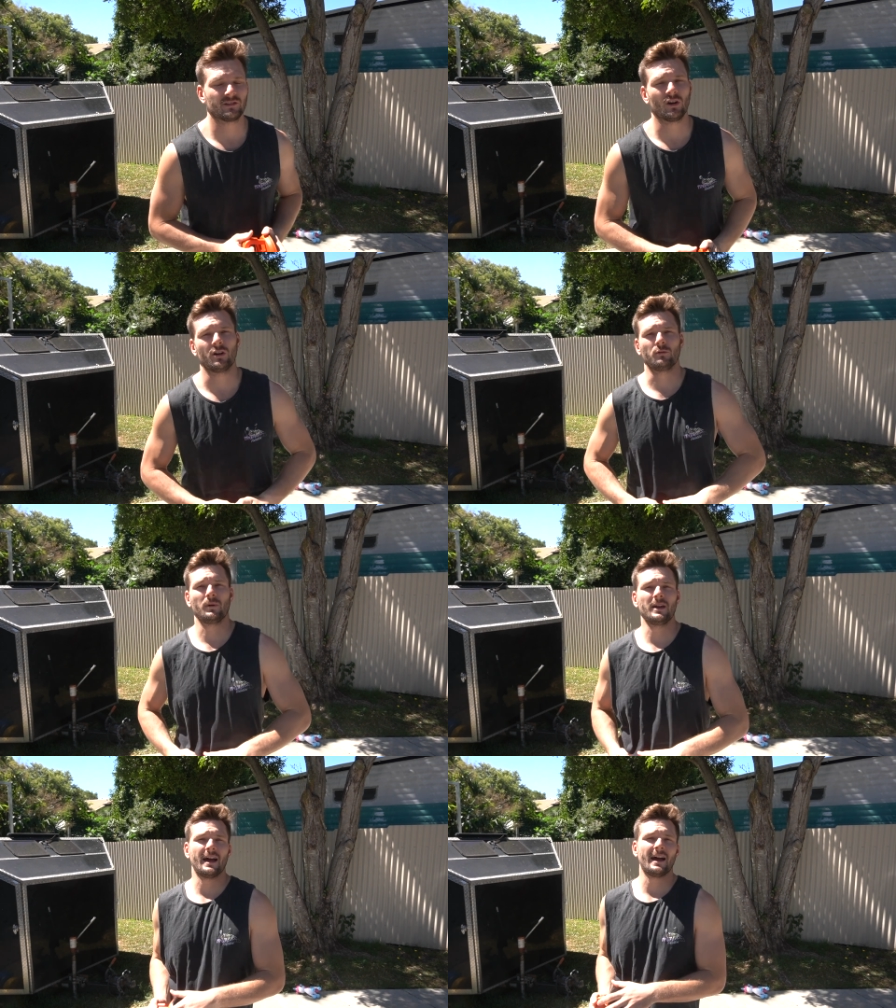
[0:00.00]
So
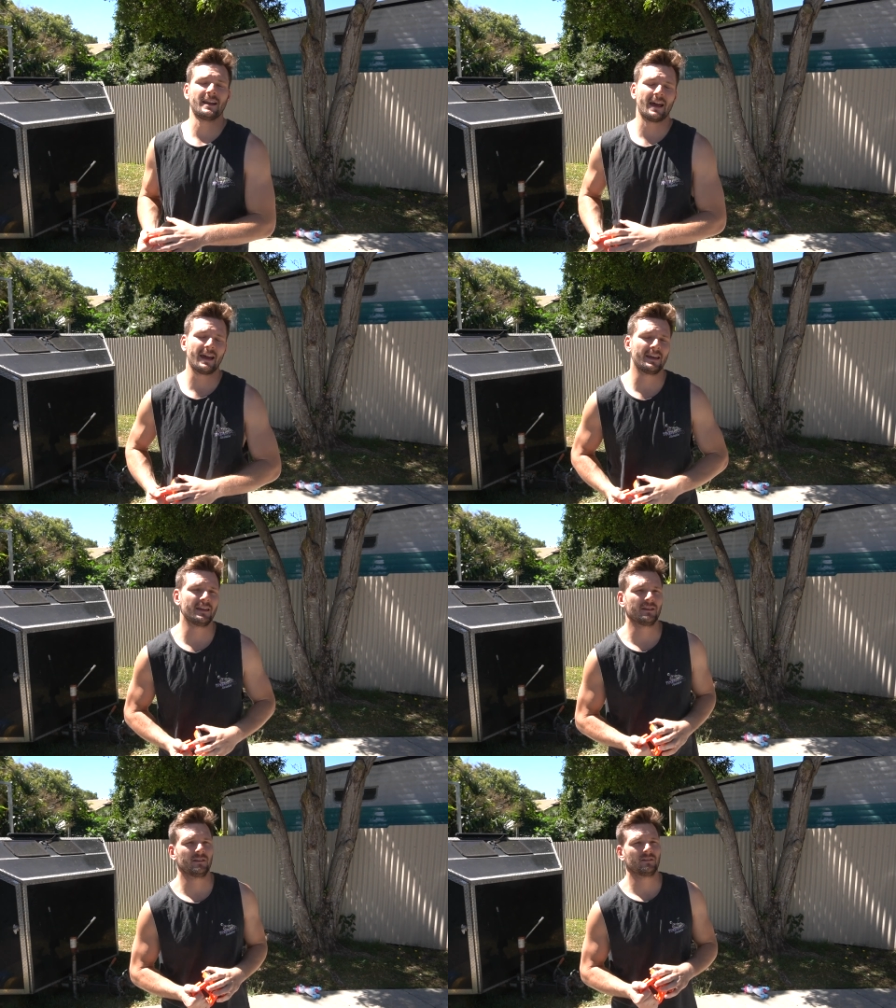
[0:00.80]
we had
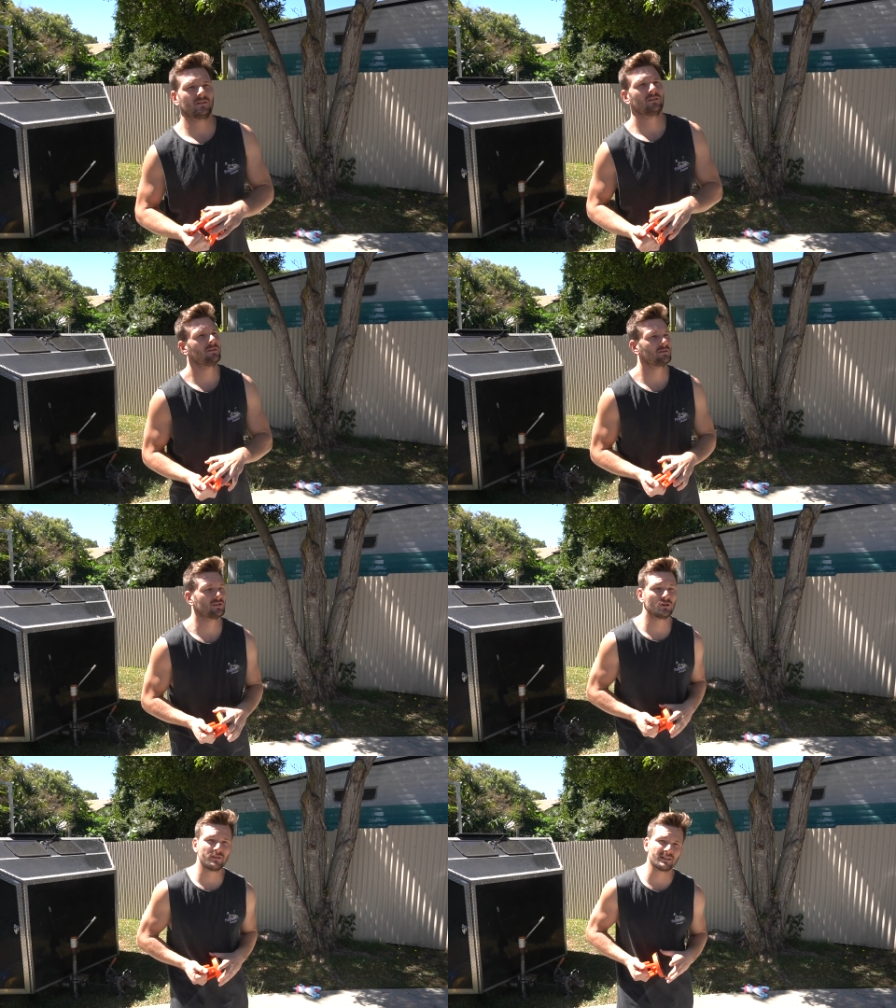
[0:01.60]
a, I think it was a
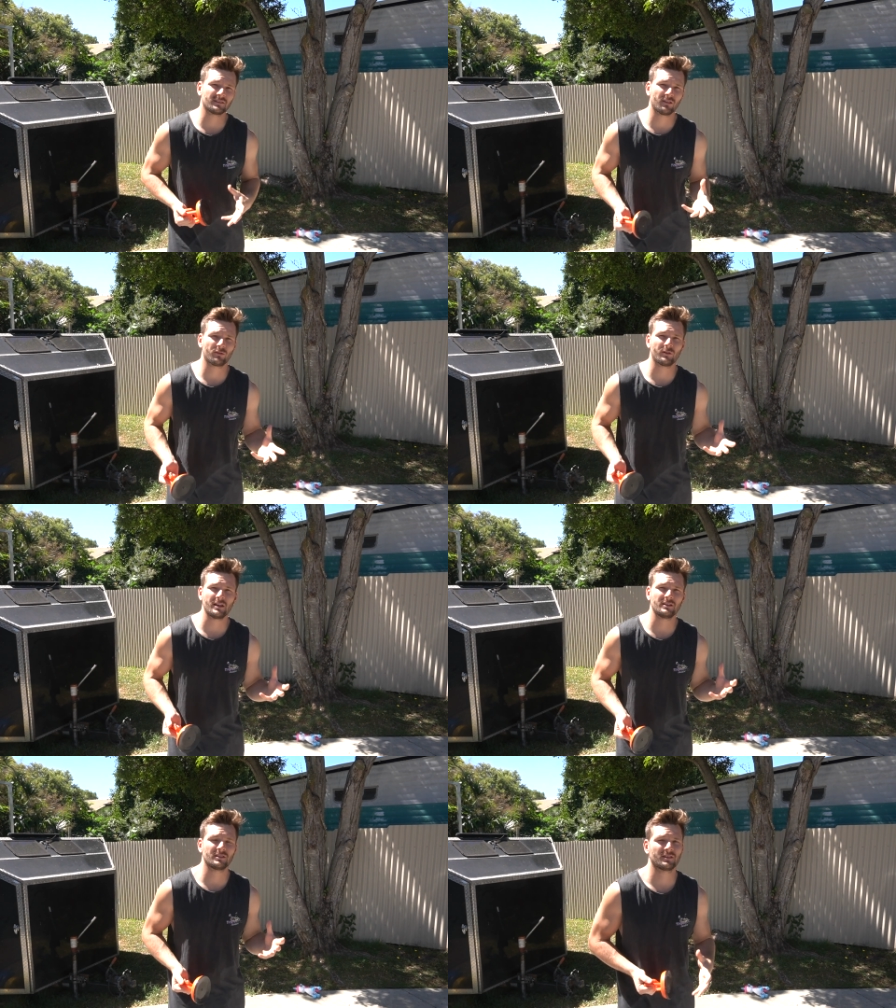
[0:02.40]

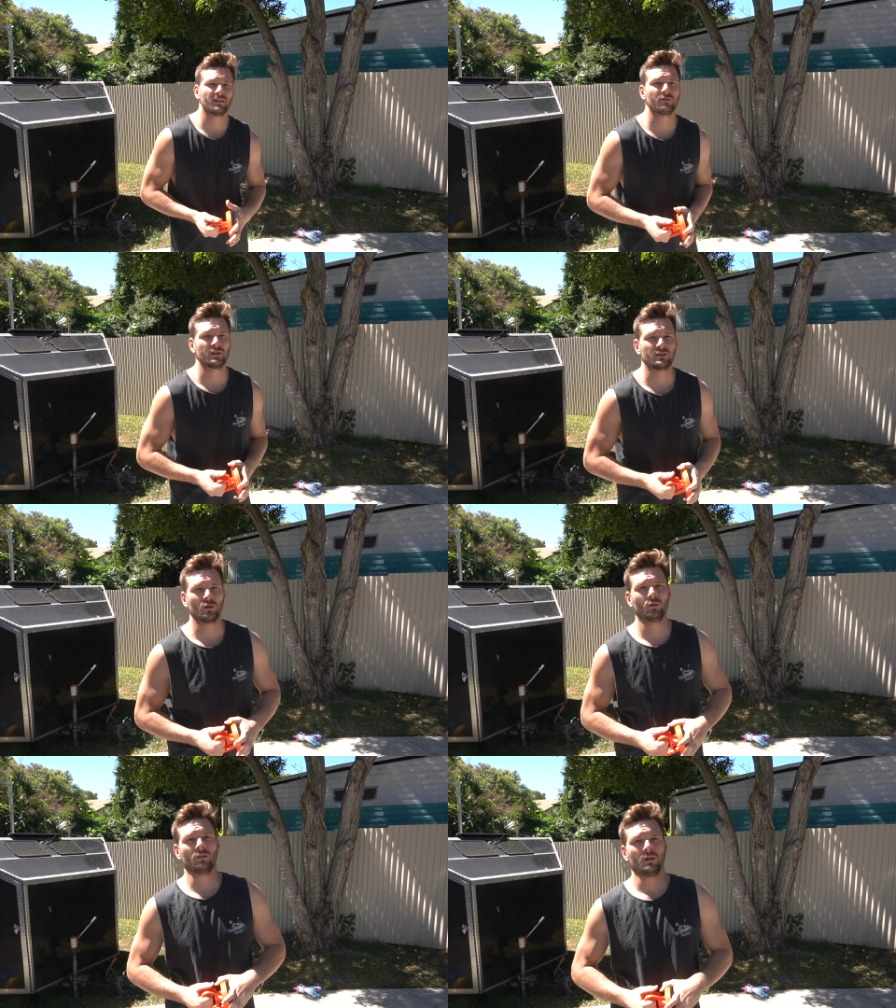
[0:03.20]
2003 Discovery
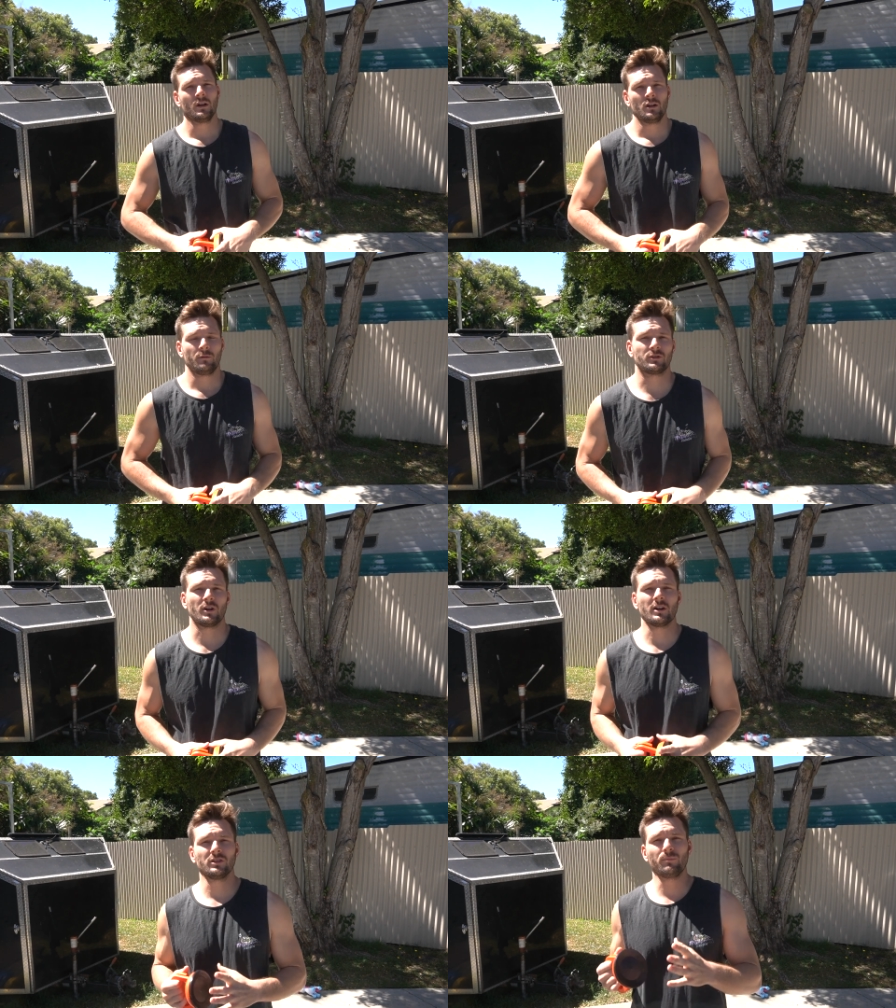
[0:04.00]
2, which
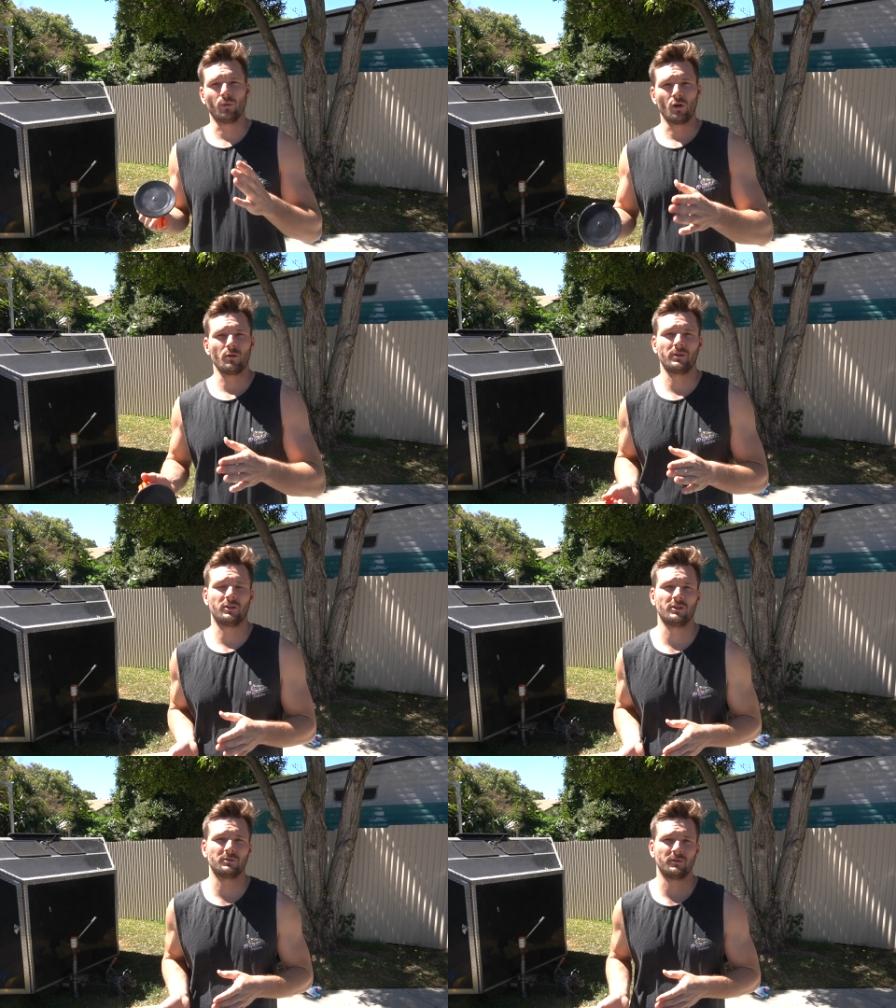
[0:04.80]
I actually bought
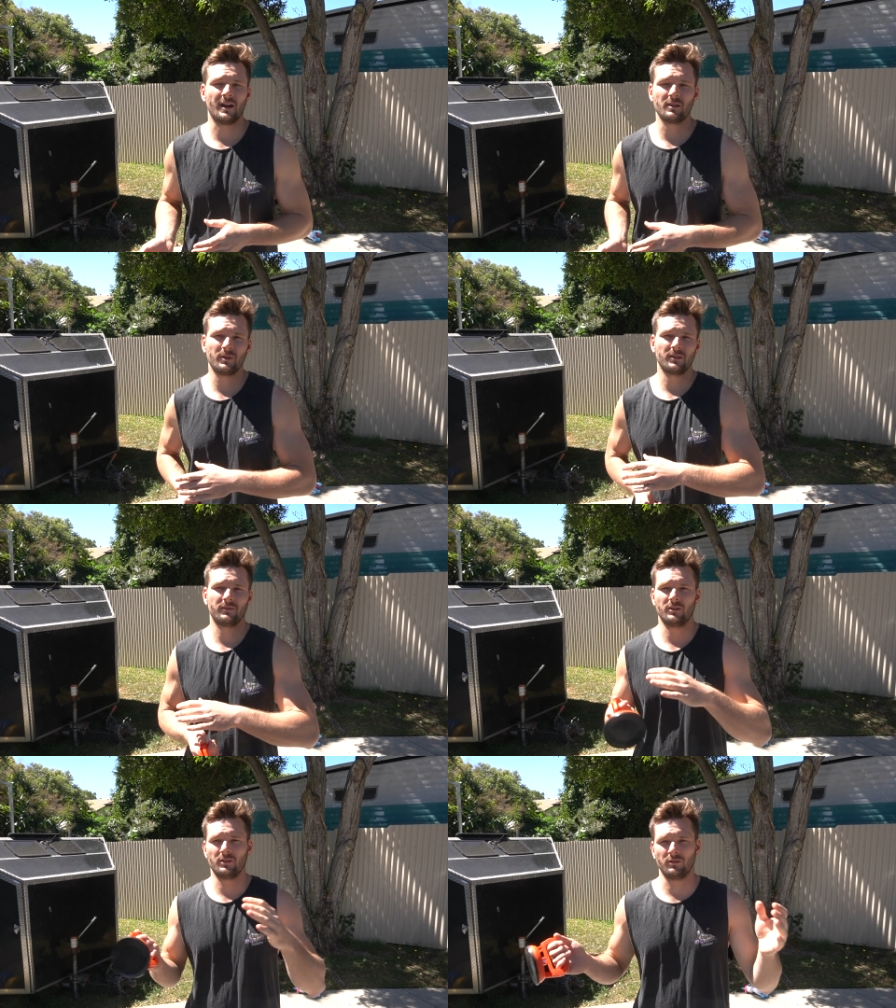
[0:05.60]
because we've had a bit
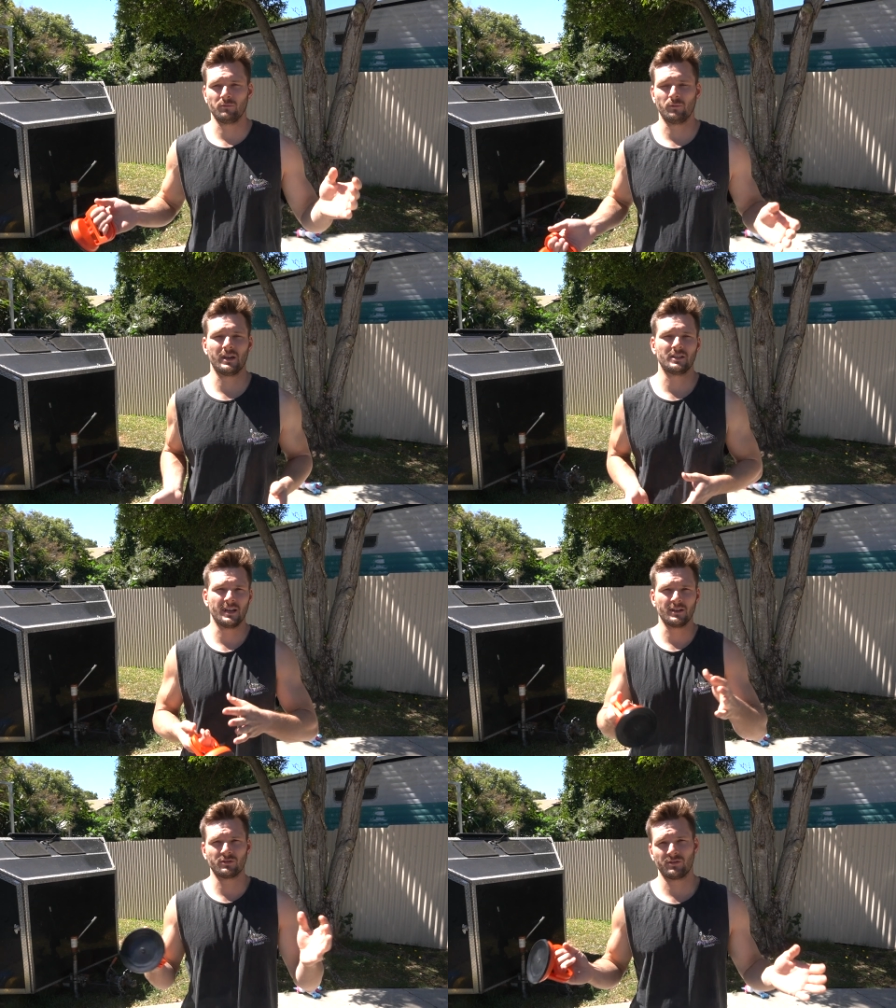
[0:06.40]
of a weird
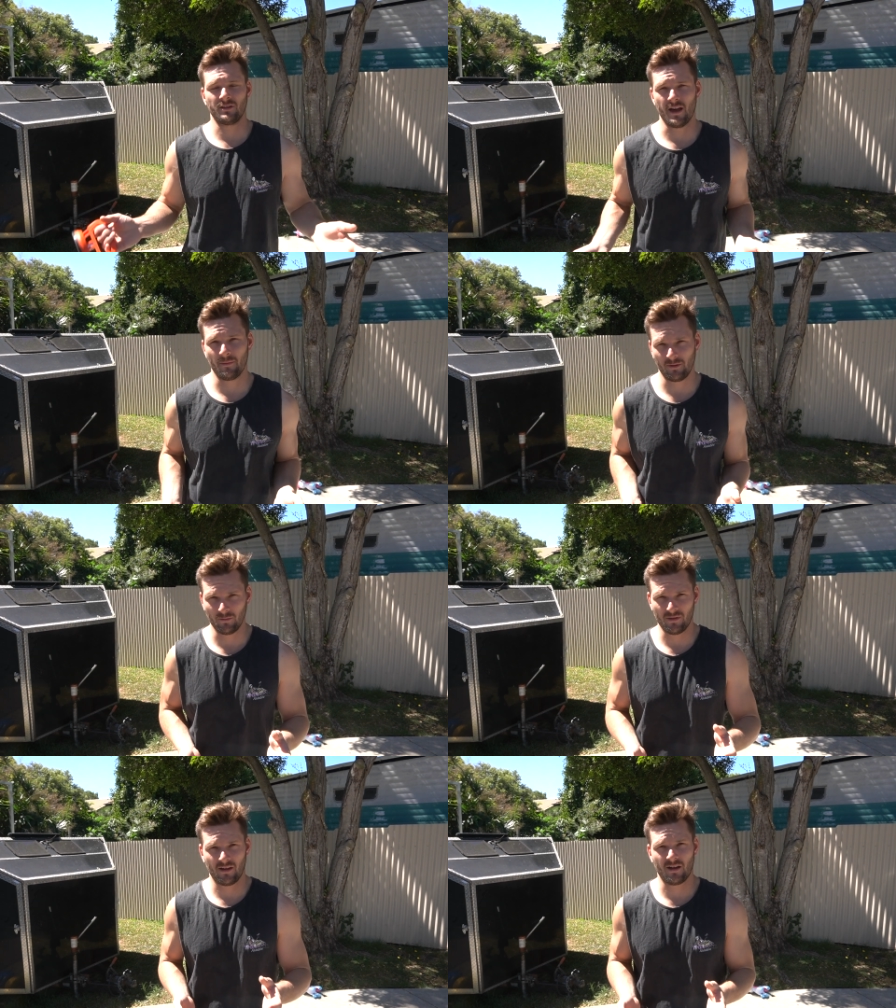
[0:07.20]
Tetris thing happening
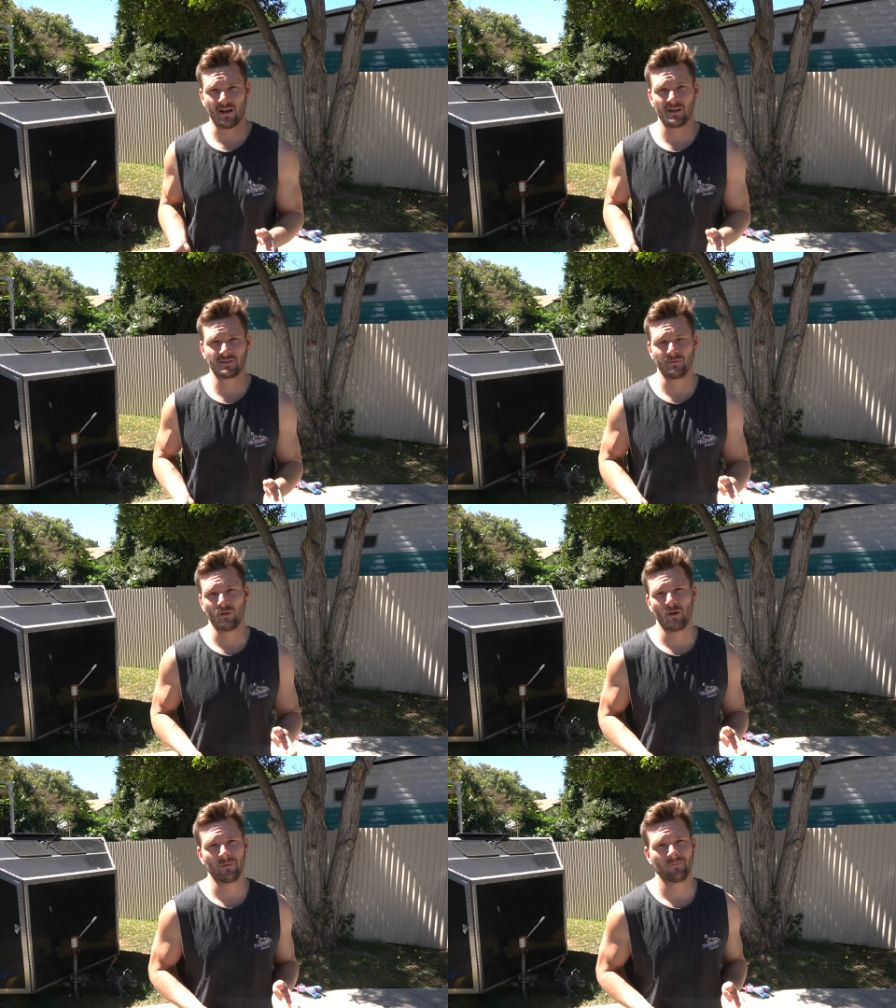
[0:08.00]
with our cars at the
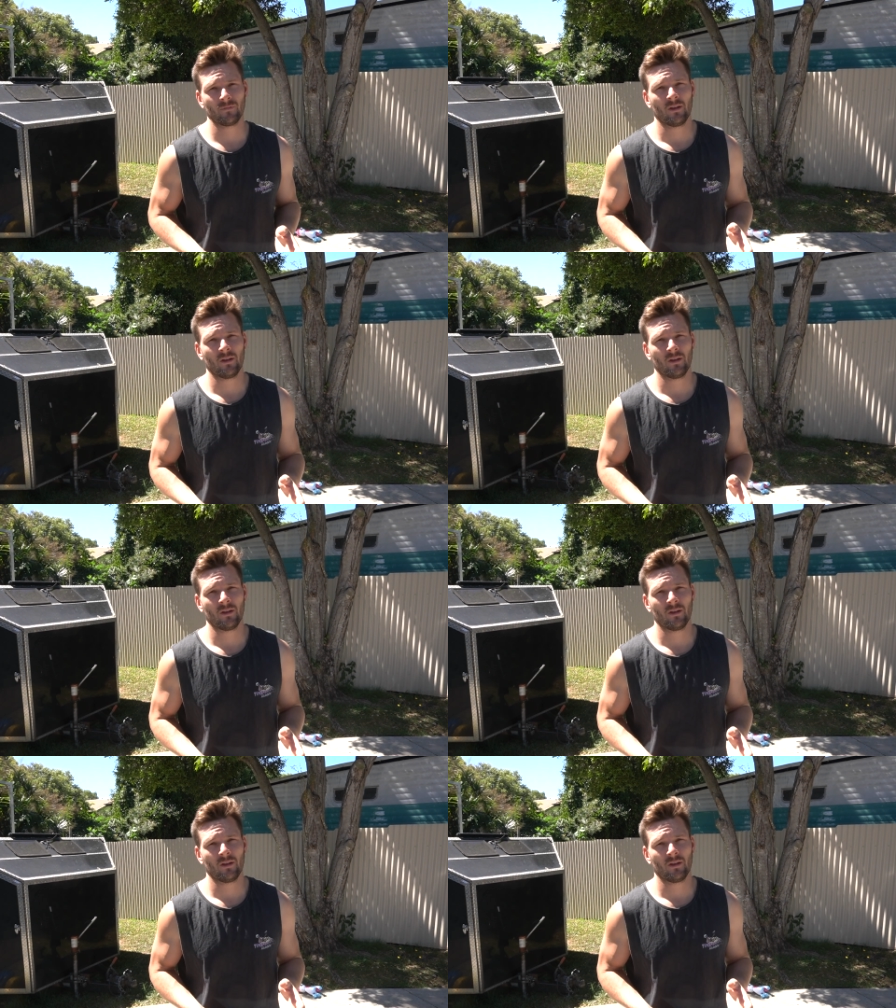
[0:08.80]
moment.